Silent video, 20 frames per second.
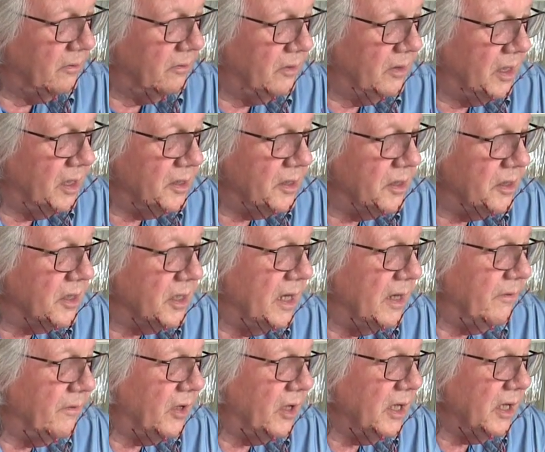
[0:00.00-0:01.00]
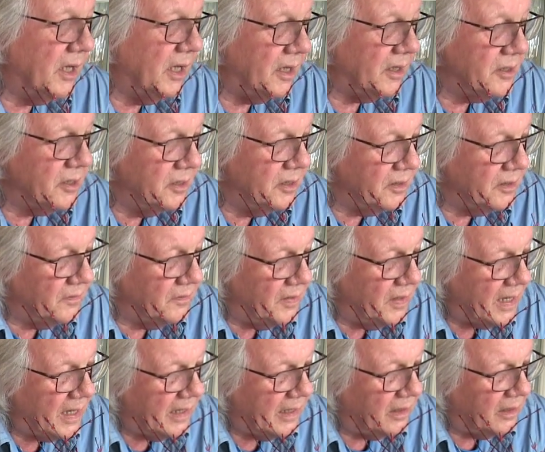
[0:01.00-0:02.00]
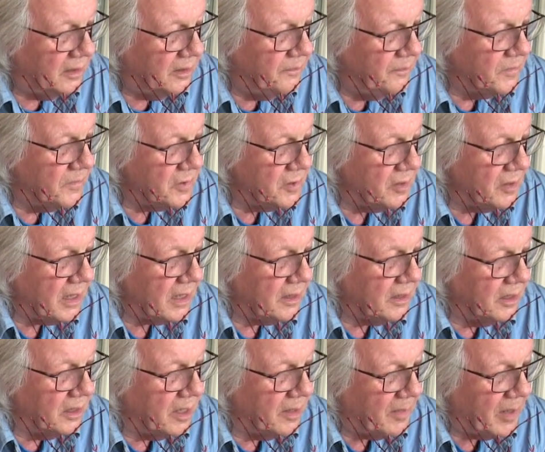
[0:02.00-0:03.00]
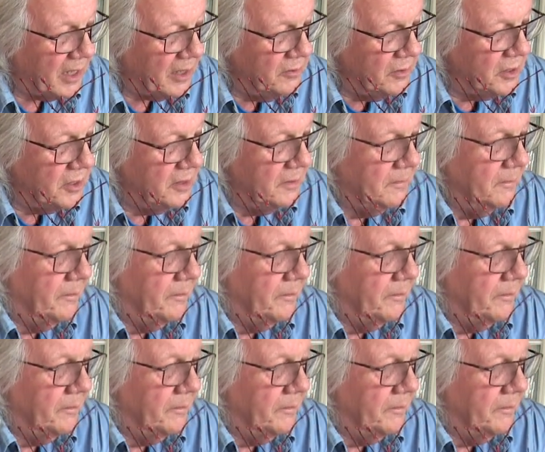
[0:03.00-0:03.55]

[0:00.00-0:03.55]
Right, it's getting very cluttered there, so that can come out.